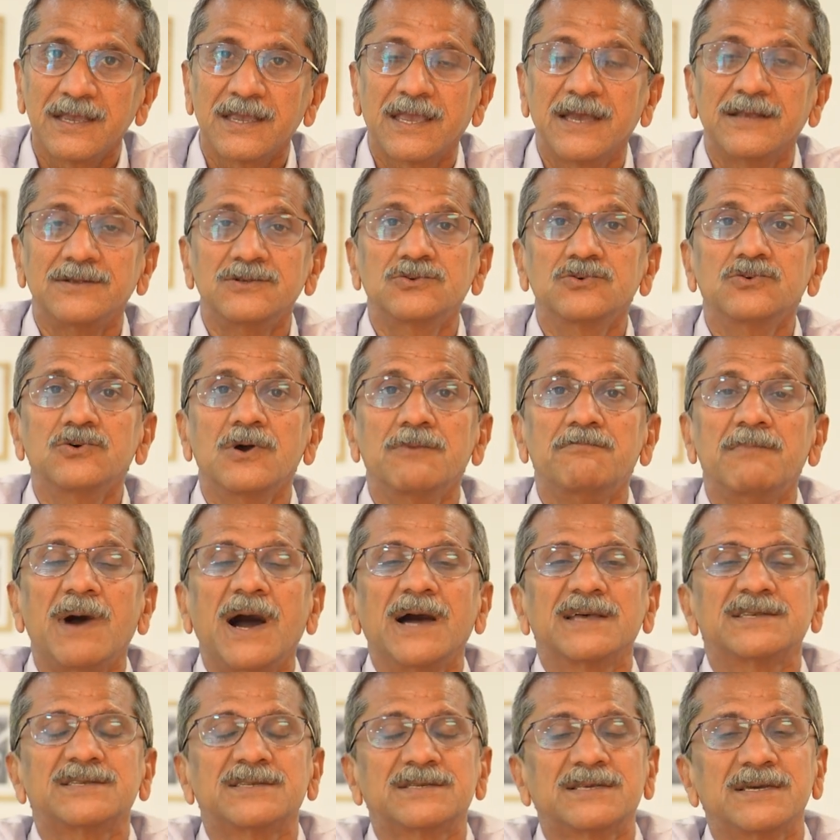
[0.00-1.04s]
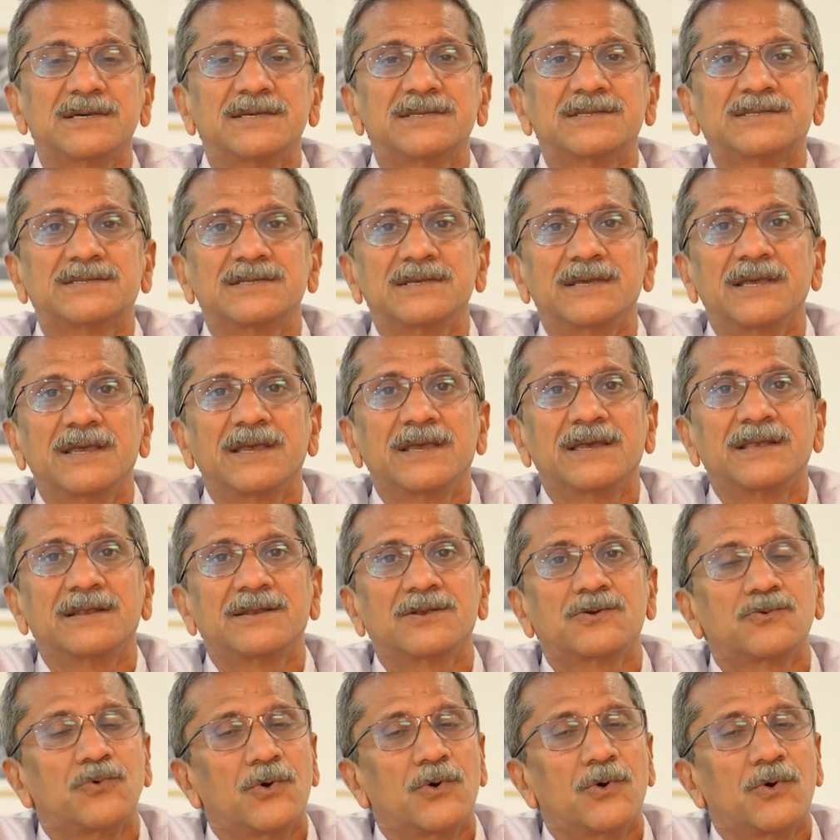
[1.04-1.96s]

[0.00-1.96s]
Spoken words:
can do a master's in